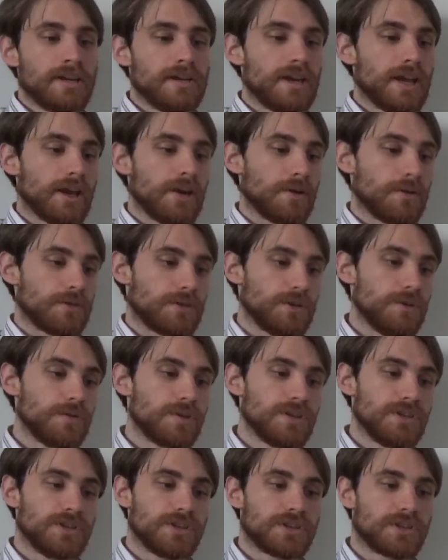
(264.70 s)
Now, you
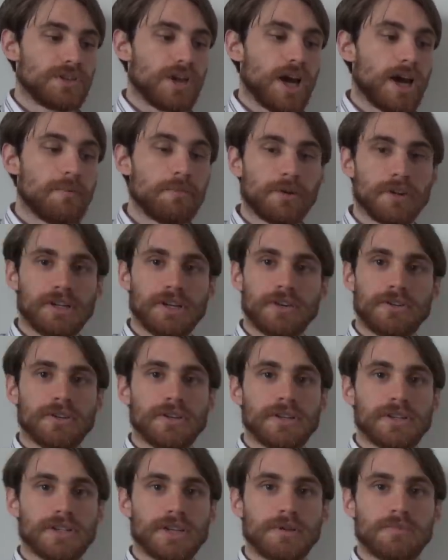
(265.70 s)
can just operate
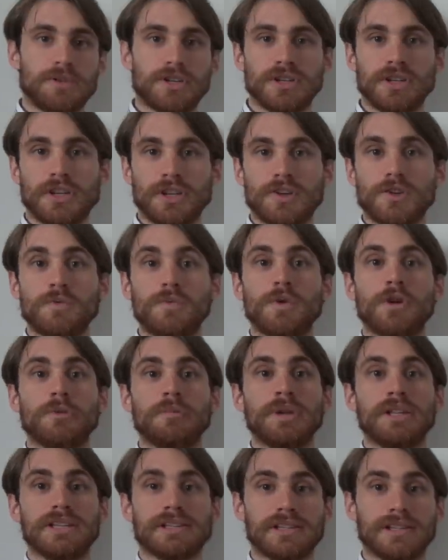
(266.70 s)
under the assumption that you will
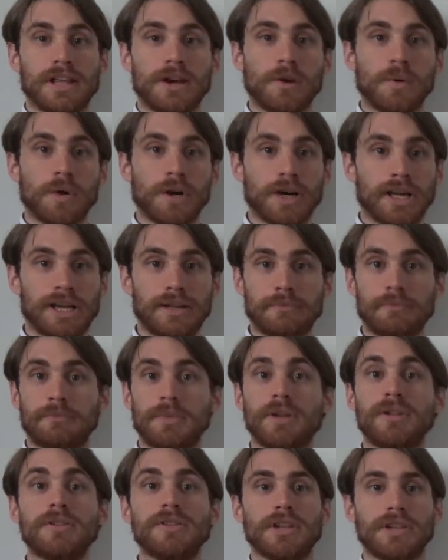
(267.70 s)
be slower and
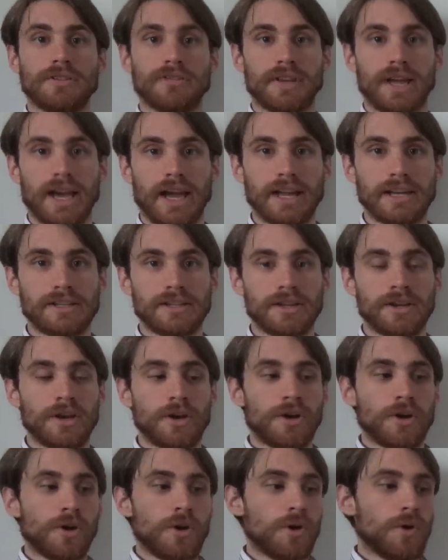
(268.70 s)
build on that,
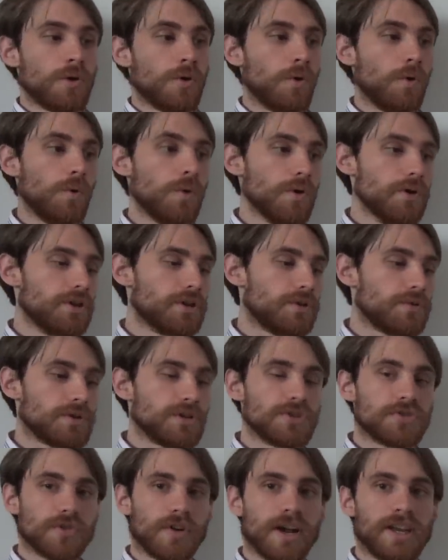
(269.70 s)
or you
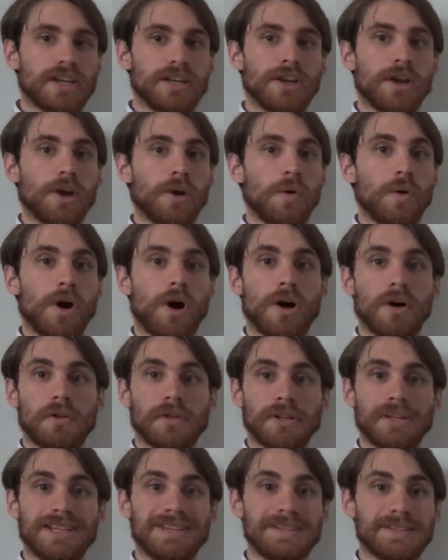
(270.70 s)
can try to go
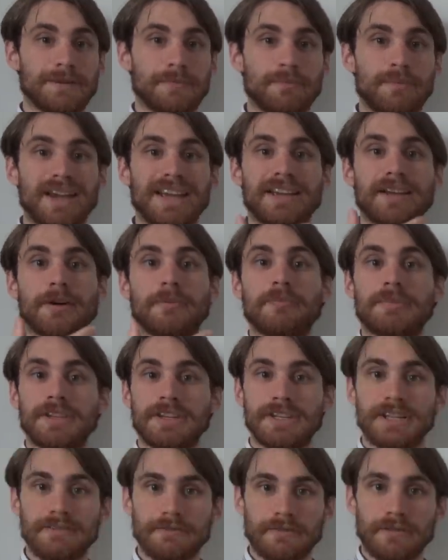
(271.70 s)
all in to make up
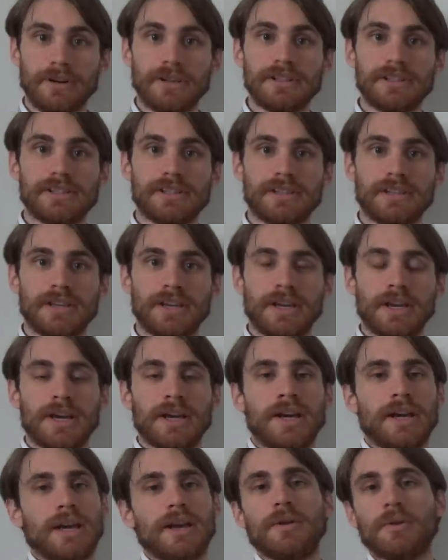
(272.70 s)
the difference.
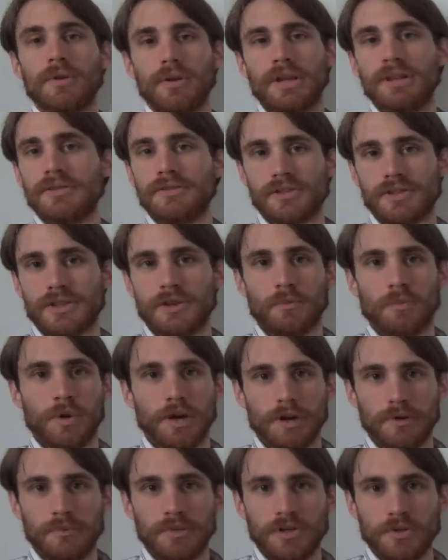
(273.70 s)
Oh, and
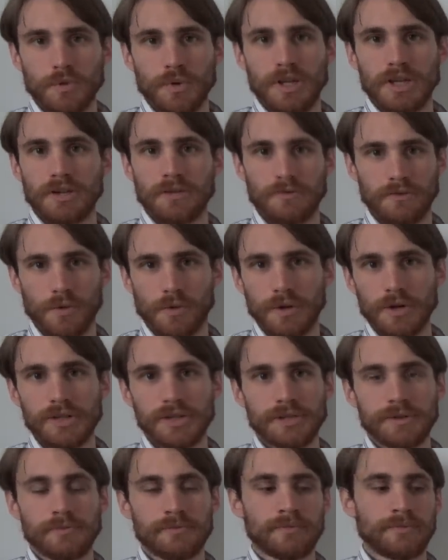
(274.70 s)
somewhere in between, of
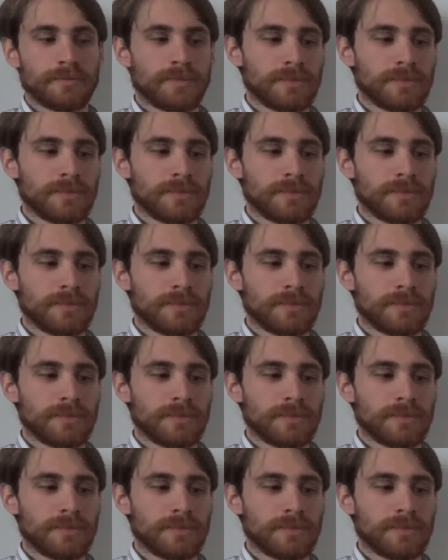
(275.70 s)
course.